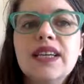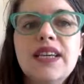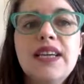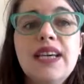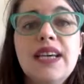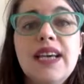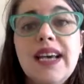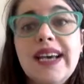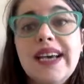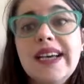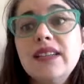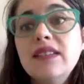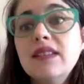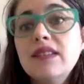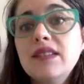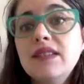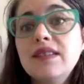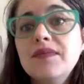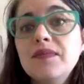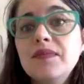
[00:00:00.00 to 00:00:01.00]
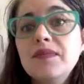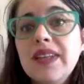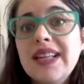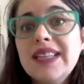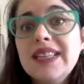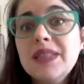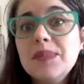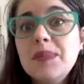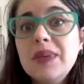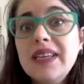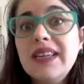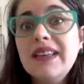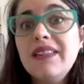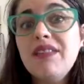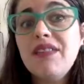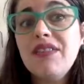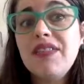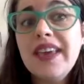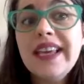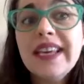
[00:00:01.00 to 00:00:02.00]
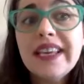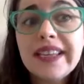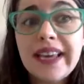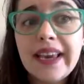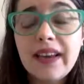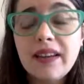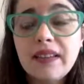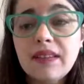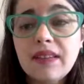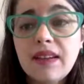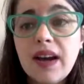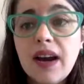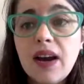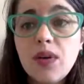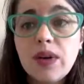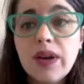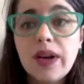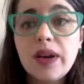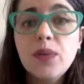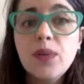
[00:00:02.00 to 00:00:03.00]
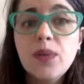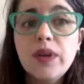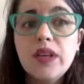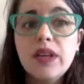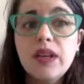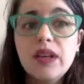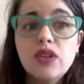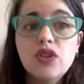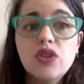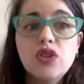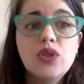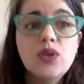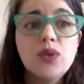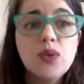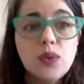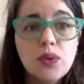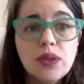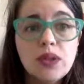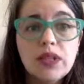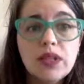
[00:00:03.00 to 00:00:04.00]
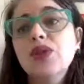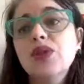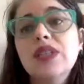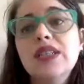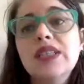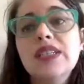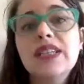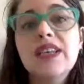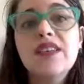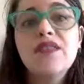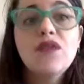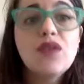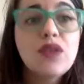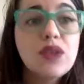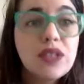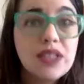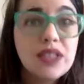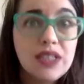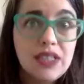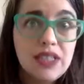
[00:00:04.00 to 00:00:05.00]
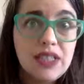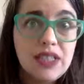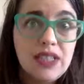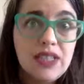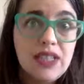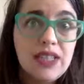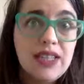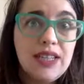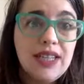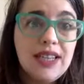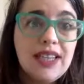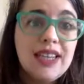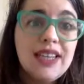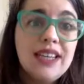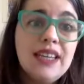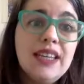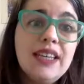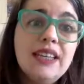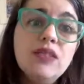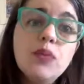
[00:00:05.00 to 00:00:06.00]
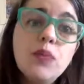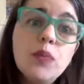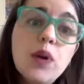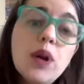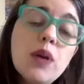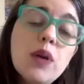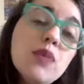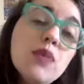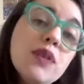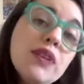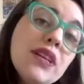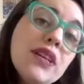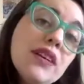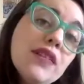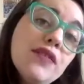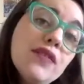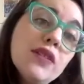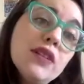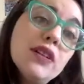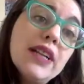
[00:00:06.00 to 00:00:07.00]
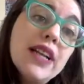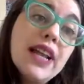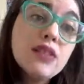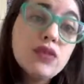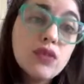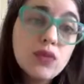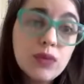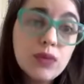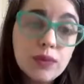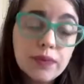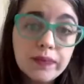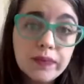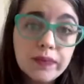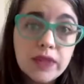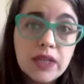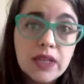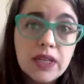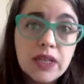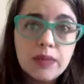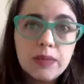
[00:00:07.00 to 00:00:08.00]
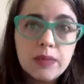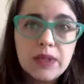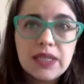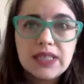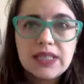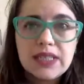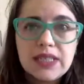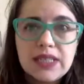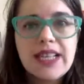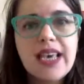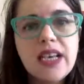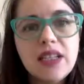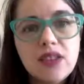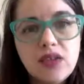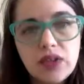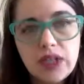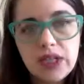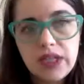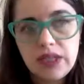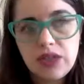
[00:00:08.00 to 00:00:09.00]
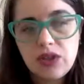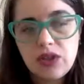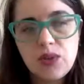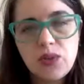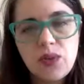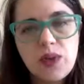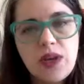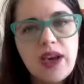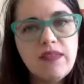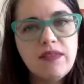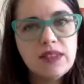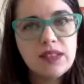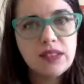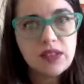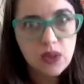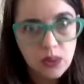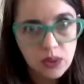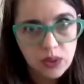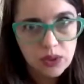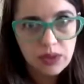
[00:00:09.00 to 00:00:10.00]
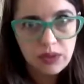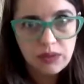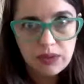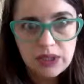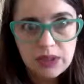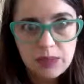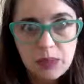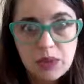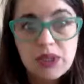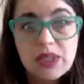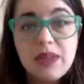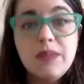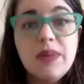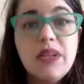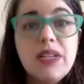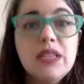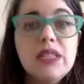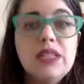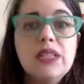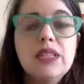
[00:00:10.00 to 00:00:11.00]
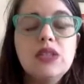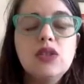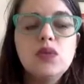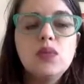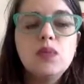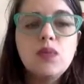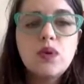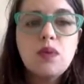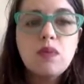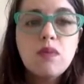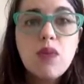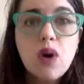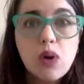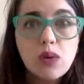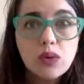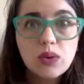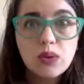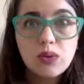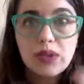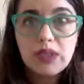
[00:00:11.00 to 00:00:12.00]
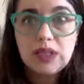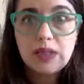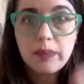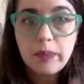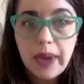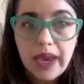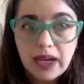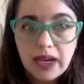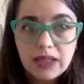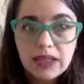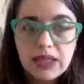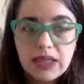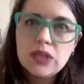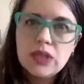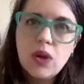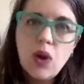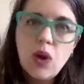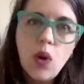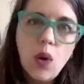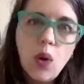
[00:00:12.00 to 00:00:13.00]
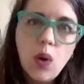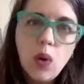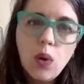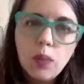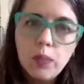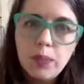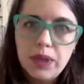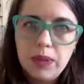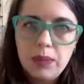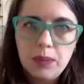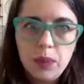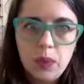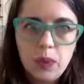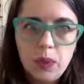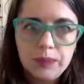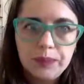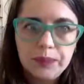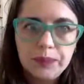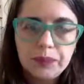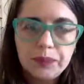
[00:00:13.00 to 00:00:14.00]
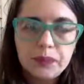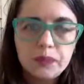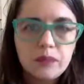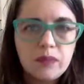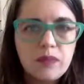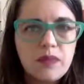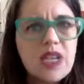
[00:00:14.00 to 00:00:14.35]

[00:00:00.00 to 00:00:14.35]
And let's begin thinking, how can we ensure inclusion and diversity in the primary EFL classroom? Because as educators, we have a social responsibility to promote respect towards all people